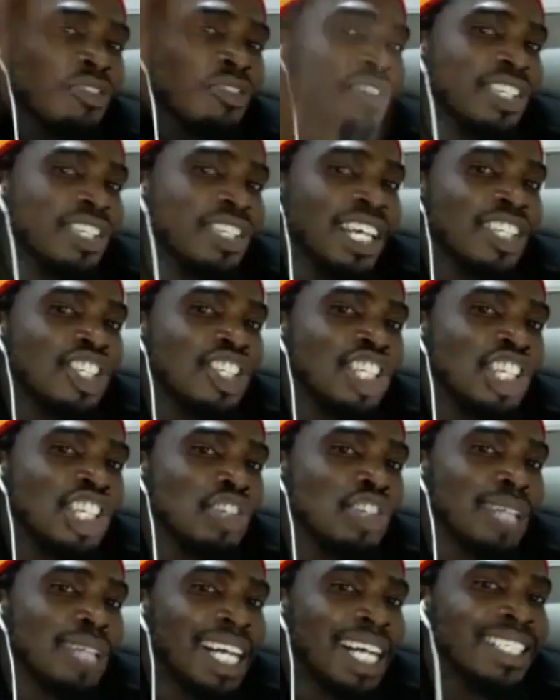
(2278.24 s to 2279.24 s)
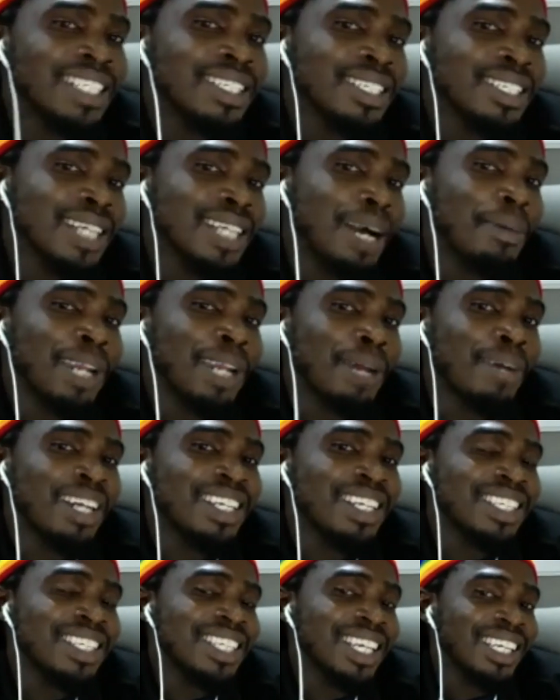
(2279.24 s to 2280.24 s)
it's a CU that cameraman
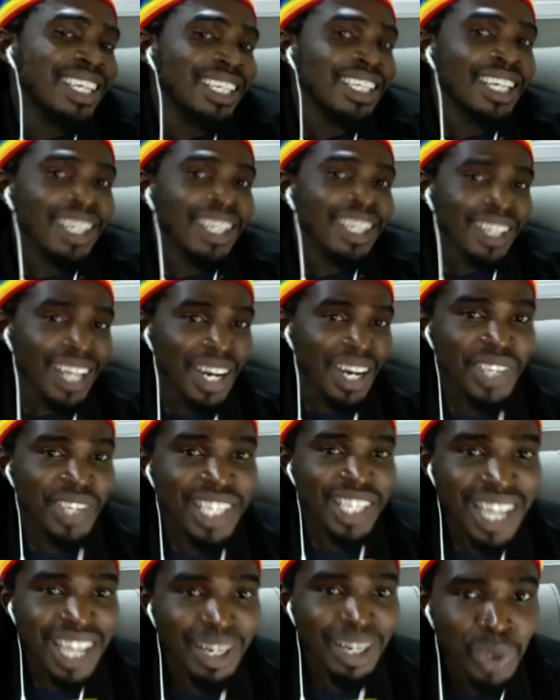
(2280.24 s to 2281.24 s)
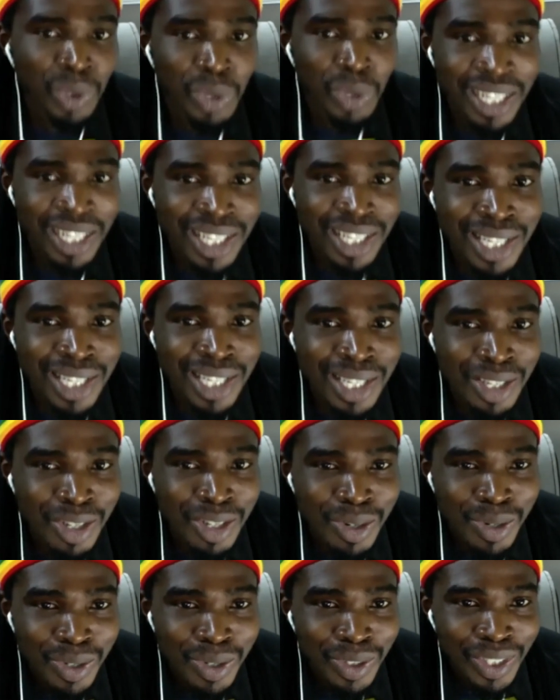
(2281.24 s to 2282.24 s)
is taking. And you say, sir, which one is
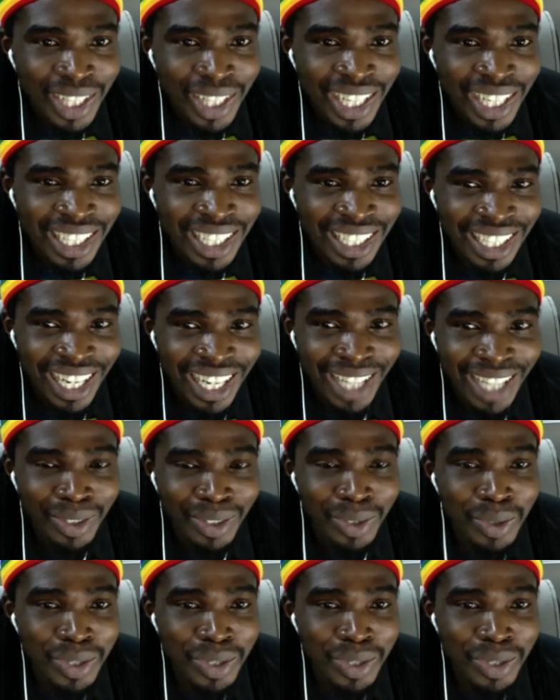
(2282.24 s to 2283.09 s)
CU? I don't know